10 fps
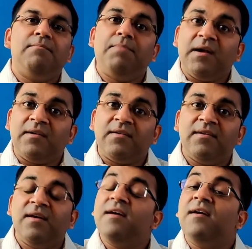But
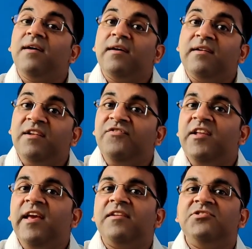
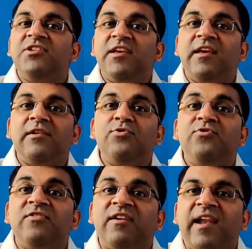Nifty Energy
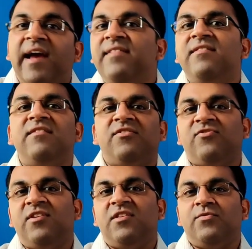includes Reliance
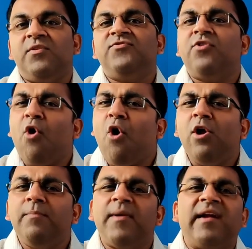Industries, which for
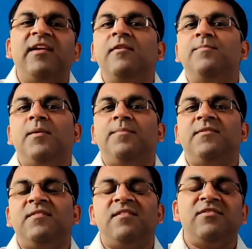all practical
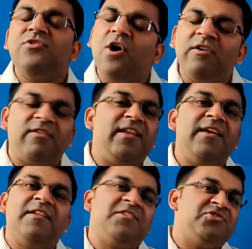purposes is not
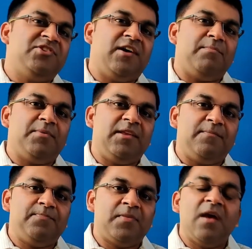really an energy
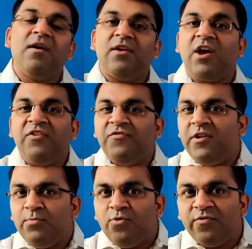company. Now, if
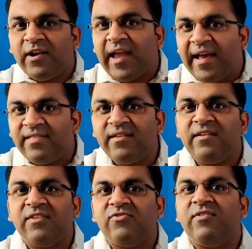we remove Reliance
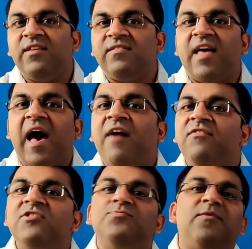Industries, the
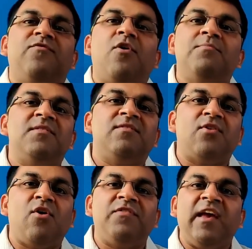average
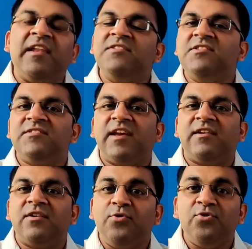performance of the energy
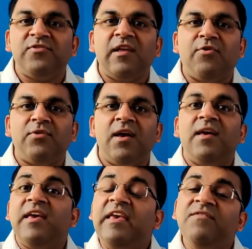sector goes down
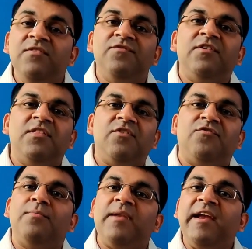even further
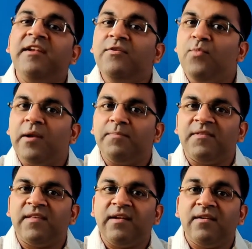from negative
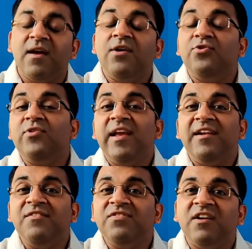1% to
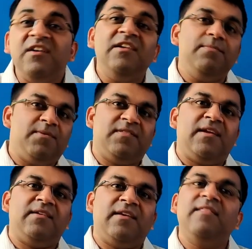negative
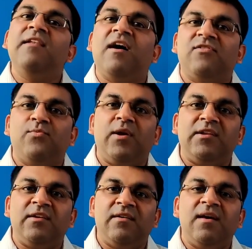30% in the last
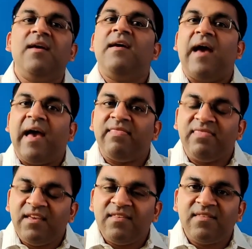1 year.
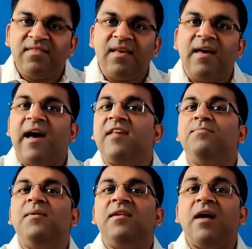And this
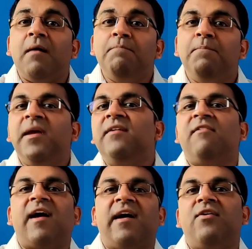has been a
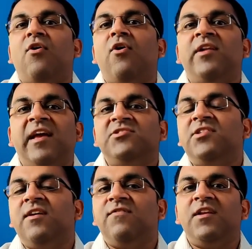big drag on
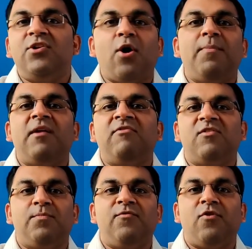HDFC Top
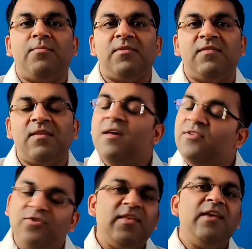100's performance.
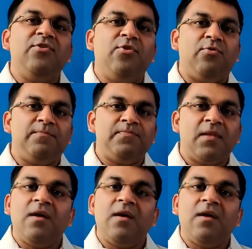So there you go.